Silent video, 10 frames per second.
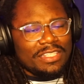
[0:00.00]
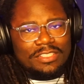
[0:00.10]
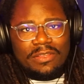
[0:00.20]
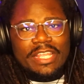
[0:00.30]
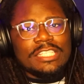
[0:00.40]

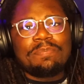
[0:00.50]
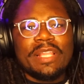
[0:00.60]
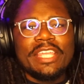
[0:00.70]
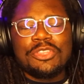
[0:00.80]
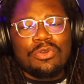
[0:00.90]
You need to
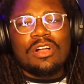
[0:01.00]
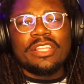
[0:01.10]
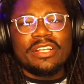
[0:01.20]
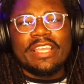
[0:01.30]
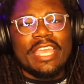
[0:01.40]
play through all
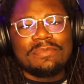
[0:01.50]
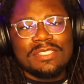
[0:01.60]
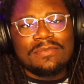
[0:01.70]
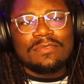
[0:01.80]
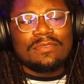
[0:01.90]
of your
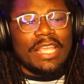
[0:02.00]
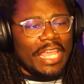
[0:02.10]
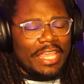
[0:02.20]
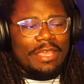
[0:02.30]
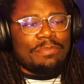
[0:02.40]
games,
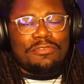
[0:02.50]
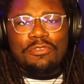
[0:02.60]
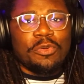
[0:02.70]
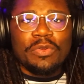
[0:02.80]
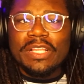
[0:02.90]
and
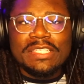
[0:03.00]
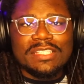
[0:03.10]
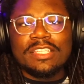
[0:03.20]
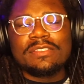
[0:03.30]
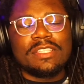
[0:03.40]
before
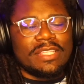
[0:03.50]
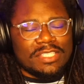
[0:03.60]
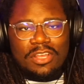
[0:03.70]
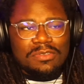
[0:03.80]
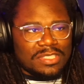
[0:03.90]
releasing them. This
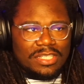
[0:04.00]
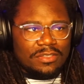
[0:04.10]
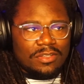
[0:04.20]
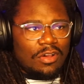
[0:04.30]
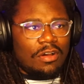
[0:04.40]
goes
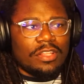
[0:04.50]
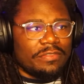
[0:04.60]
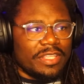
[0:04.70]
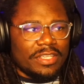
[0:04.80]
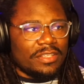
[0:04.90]
to all
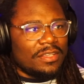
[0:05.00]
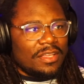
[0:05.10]
of the